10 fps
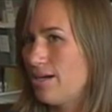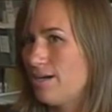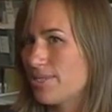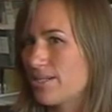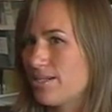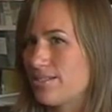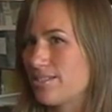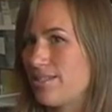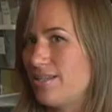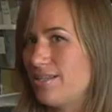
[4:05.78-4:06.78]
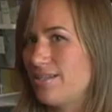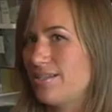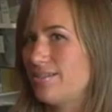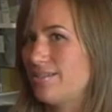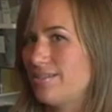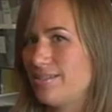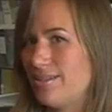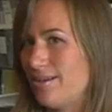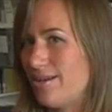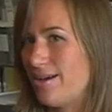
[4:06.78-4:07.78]
Oh my gosh, the
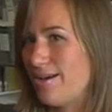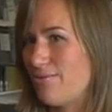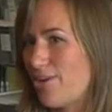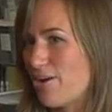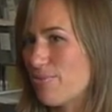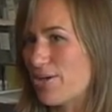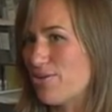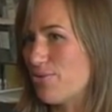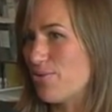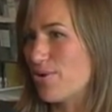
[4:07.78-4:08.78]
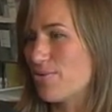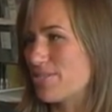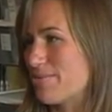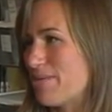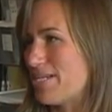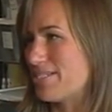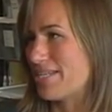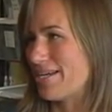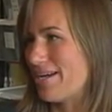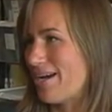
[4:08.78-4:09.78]
environmental award was
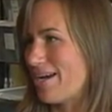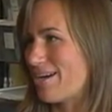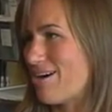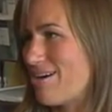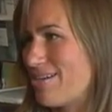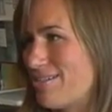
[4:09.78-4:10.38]
amazing. I got